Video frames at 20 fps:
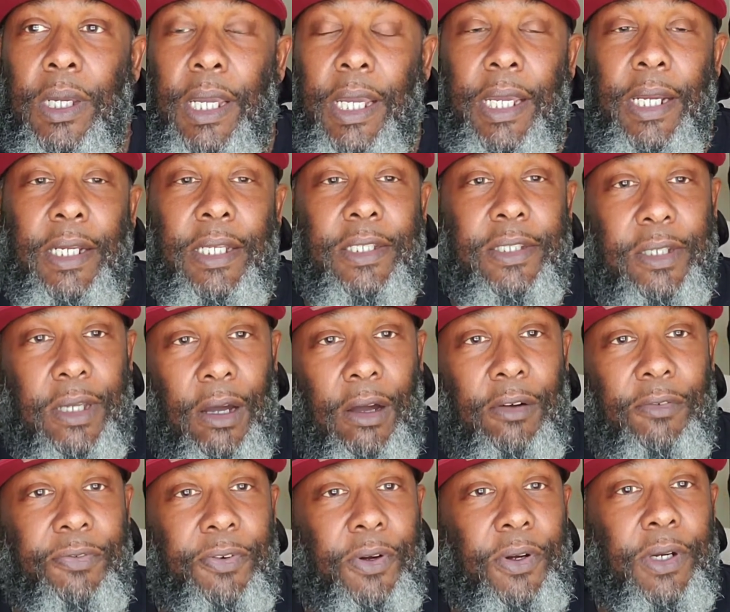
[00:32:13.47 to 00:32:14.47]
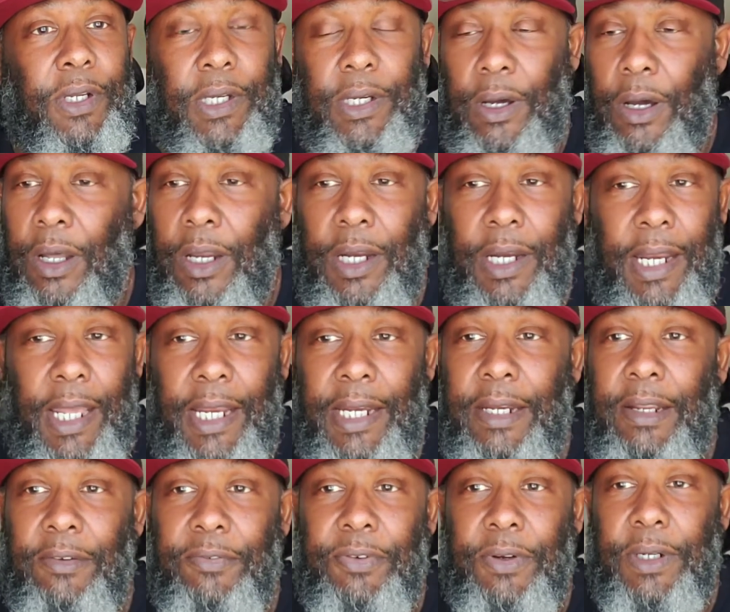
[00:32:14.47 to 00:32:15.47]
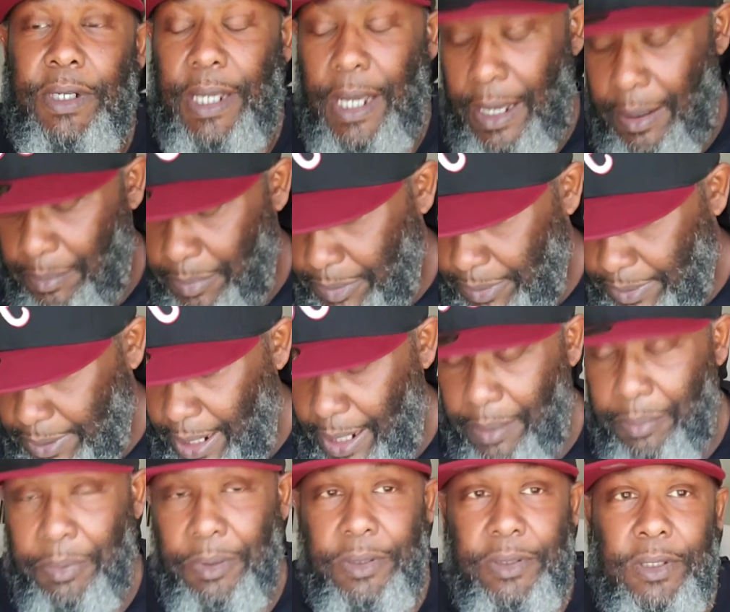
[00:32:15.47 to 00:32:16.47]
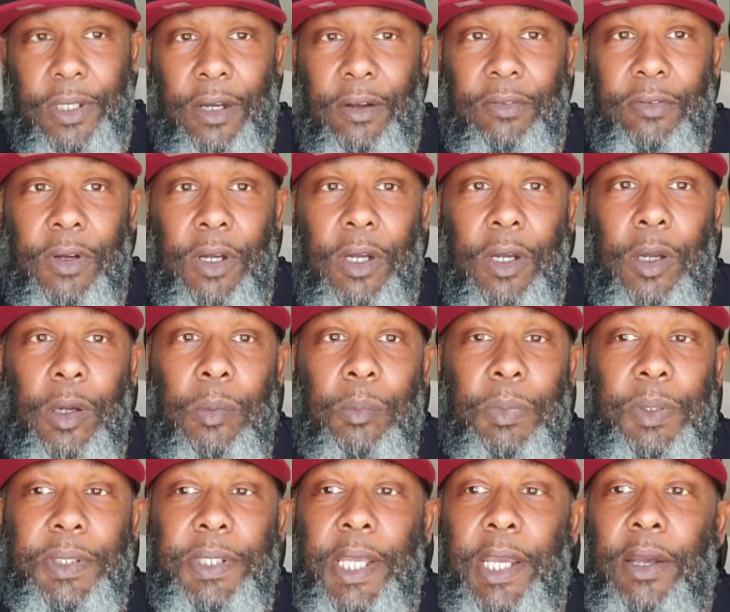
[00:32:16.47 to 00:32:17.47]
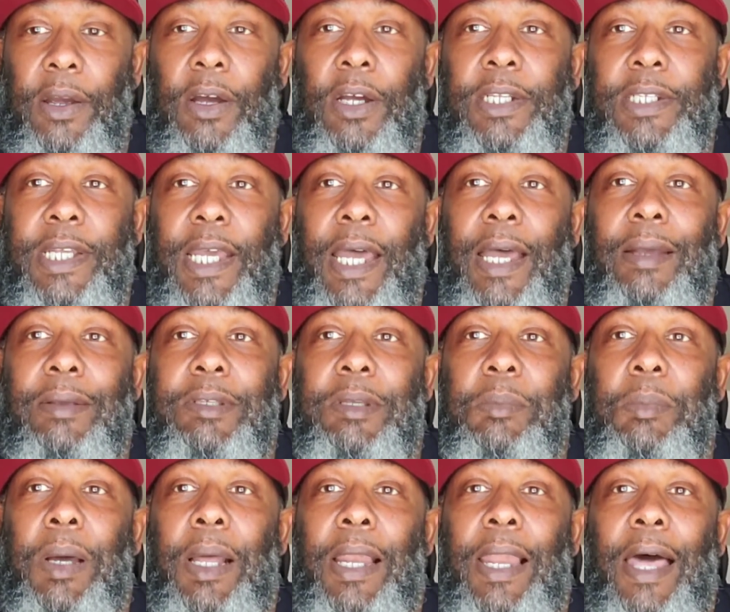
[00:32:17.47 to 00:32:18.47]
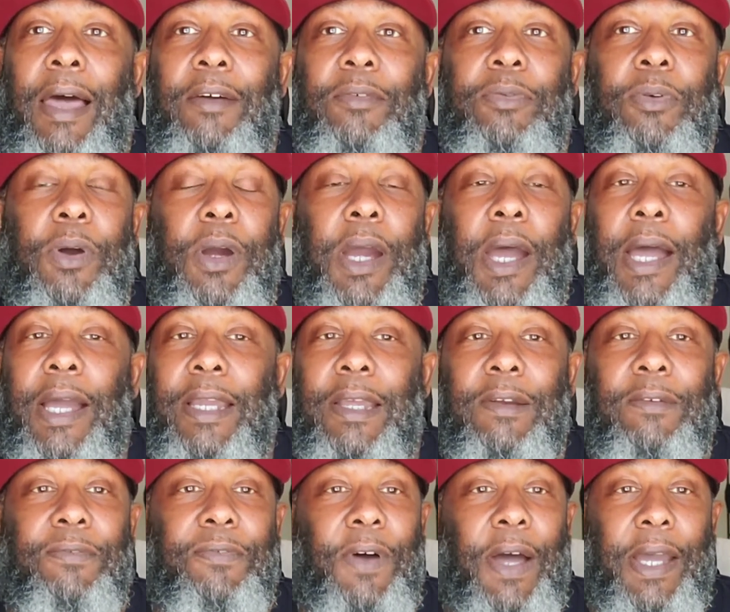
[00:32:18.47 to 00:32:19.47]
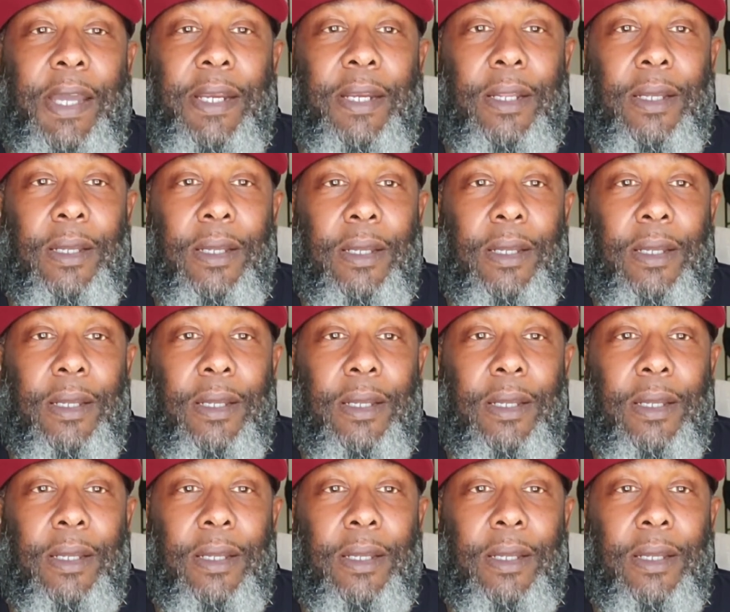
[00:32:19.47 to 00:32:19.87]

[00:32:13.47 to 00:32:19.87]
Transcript: and it's comfort and all of that different type of stuff. But there are times in my life where I can fight